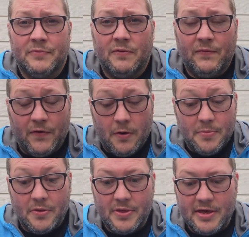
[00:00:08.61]

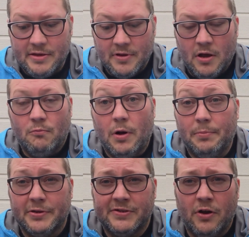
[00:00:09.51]
confirmed that the
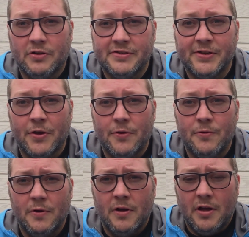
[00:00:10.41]
OnePlus Nord 2